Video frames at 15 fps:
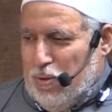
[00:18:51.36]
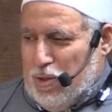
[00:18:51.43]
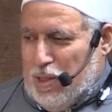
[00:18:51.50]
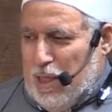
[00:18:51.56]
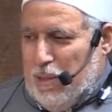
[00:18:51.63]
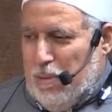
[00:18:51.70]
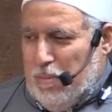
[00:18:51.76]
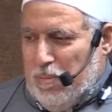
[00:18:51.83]

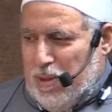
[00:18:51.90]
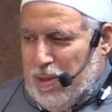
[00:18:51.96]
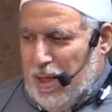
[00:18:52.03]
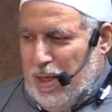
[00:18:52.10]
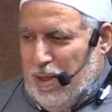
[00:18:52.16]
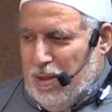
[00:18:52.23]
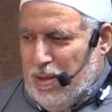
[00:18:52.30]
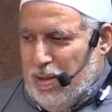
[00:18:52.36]
Usama ibn
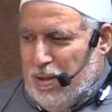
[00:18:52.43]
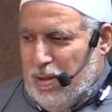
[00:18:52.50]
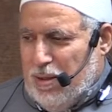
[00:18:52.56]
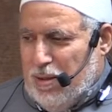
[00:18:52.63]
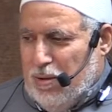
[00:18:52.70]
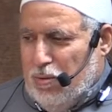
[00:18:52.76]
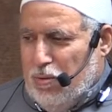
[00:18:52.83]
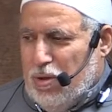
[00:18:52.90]
Zayd
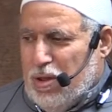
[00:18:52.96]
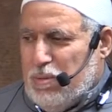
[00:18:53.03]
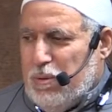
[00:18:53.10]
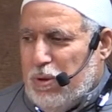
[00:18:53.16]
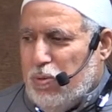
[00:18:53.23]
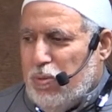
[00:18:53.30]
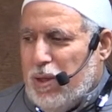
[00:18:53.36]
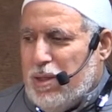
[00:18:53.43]
was
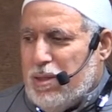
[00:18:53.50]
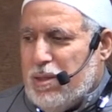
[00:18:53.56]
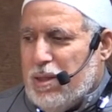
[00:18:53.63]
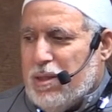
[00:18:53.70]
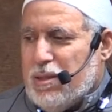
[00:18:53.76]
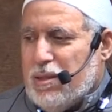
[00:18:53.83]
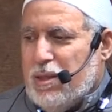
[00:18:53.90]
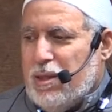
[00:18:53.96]
between
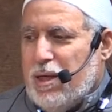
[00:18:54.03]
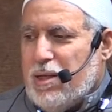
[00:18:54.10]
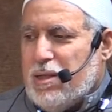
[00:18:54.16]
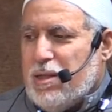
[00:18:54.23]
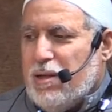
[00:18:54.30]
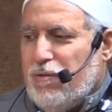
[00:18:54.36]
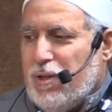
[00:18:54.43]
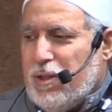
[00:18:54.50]
16
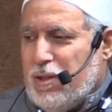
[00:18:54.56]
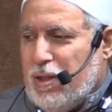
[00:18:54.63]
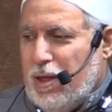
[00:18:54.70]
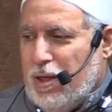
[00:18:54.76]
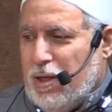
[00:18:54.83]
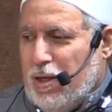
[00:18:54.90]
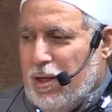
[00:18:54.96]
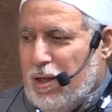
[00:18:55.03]
and
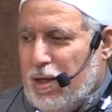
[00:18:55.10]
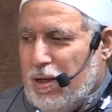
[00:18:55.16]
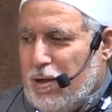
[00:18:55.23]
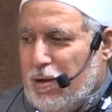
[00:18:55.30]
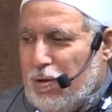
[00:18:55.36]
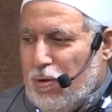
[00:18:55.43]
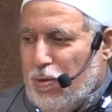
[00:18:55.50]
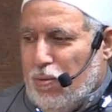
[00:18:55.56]
17
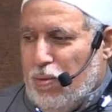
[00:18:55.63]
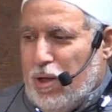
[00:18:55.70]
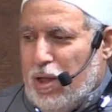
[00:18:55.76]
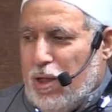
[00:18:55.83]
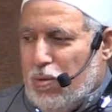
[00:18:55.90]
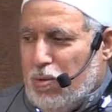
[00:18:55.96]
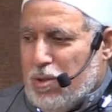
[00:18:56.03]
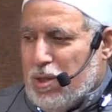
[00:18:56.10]
when
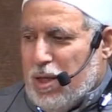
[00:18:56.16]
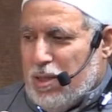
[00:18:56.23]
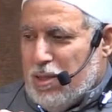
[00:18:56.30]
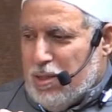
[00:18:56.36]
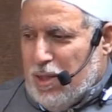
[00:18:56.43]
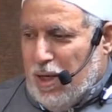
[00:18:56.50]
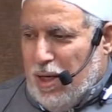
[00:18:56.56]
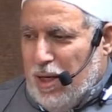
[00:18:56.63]
he was
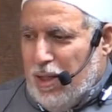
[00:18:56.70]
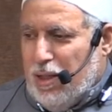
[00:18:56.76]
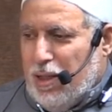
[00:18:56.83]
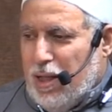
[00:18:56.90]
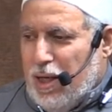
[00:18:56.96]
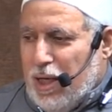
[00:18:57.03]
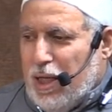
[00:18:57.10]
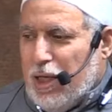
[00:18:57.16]

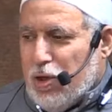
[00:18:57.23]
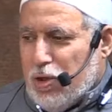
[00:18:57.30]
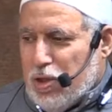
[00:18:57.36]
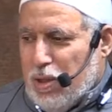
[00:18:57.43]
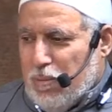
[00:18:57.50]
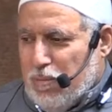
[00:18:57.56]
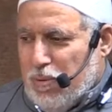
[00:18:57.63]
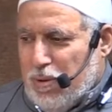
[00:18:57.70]
assigned the
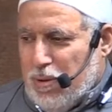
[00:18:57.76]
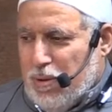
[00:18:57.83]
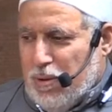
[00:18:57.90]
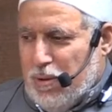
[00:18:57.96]
leadership